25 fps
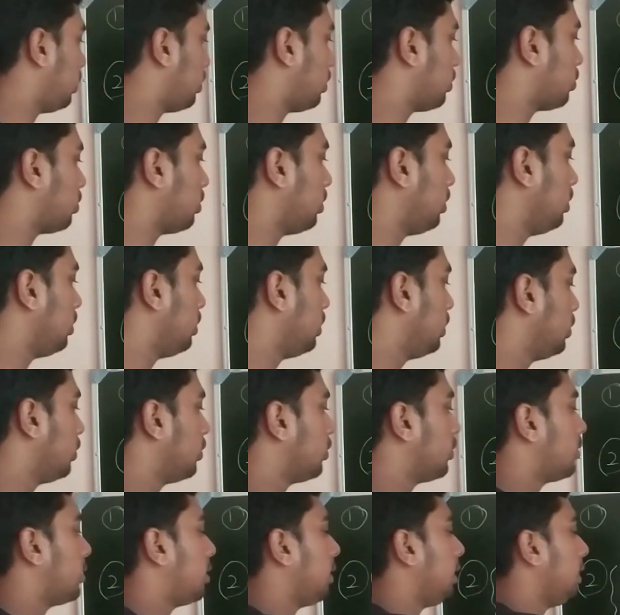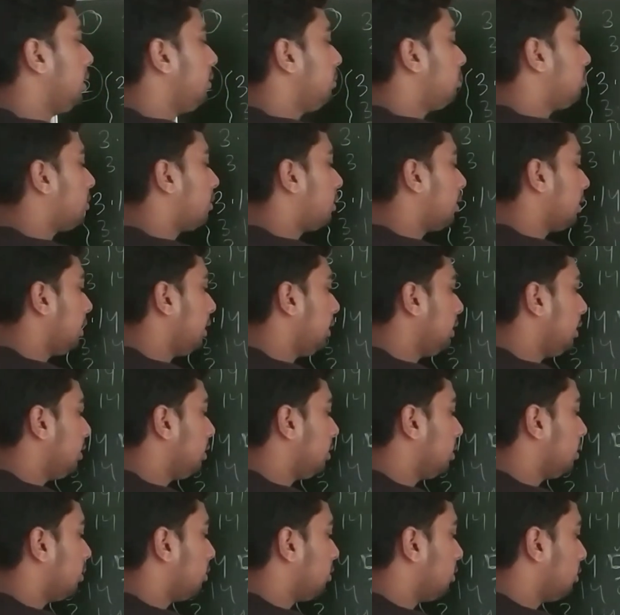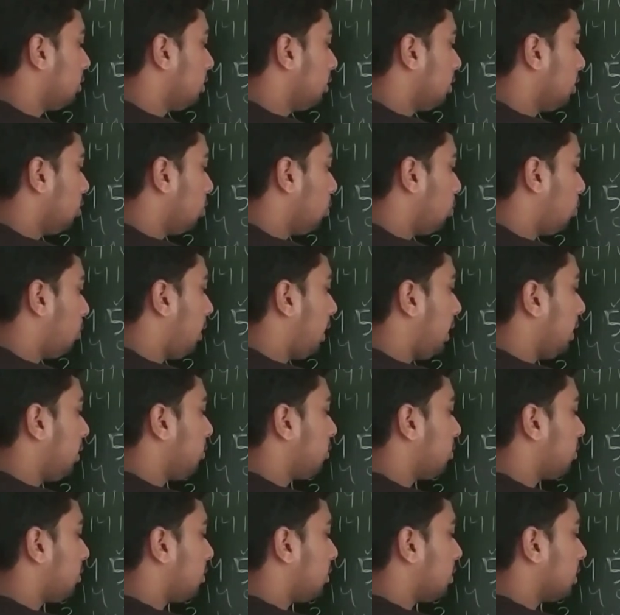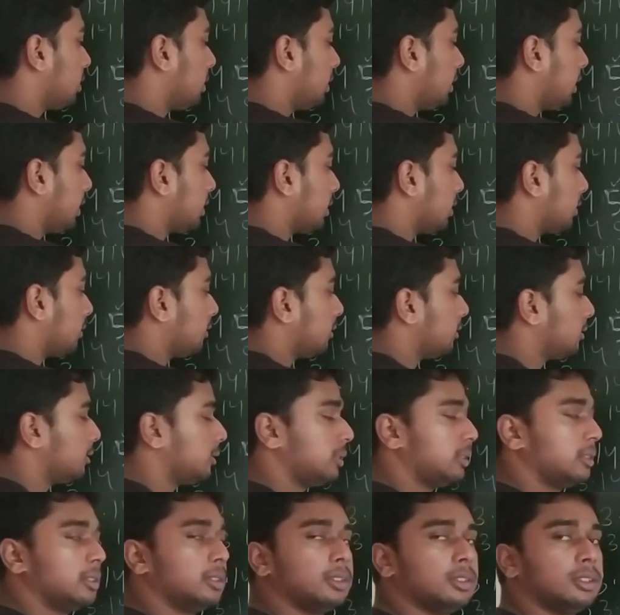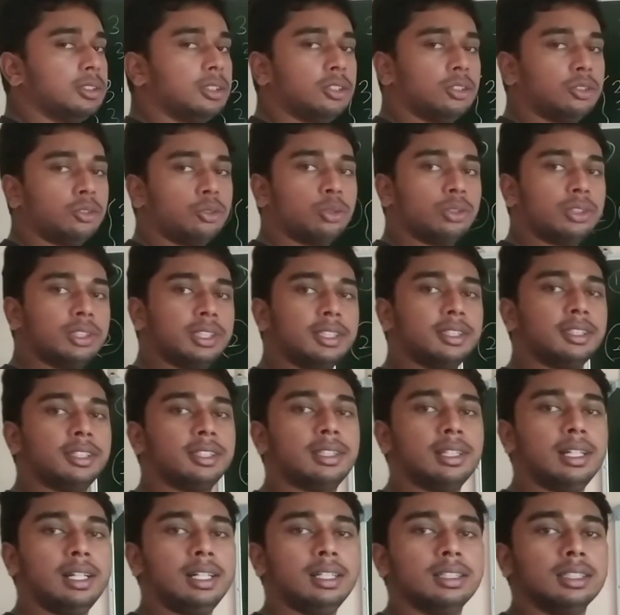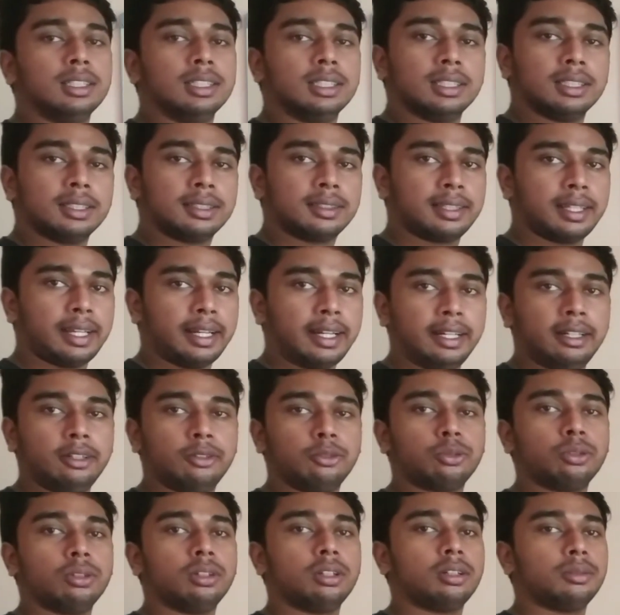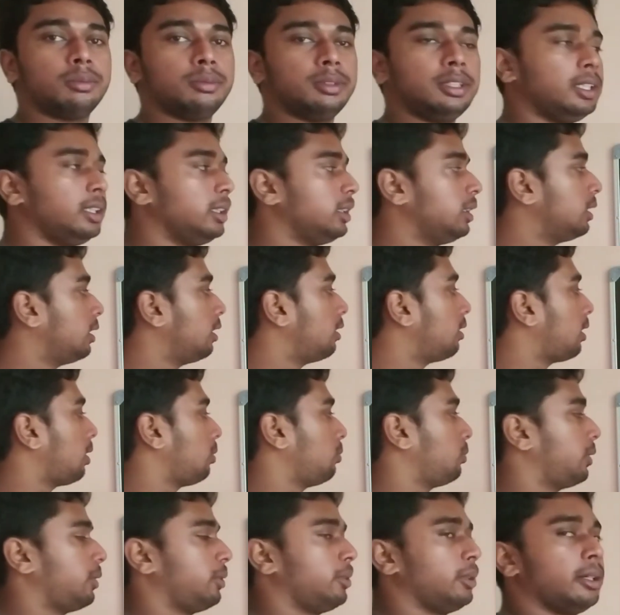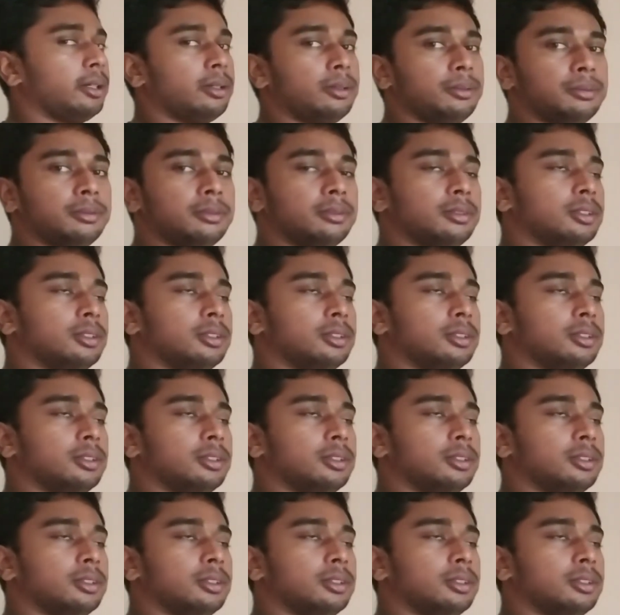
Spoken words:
also 3.146. So this is the second rule of the rounding off.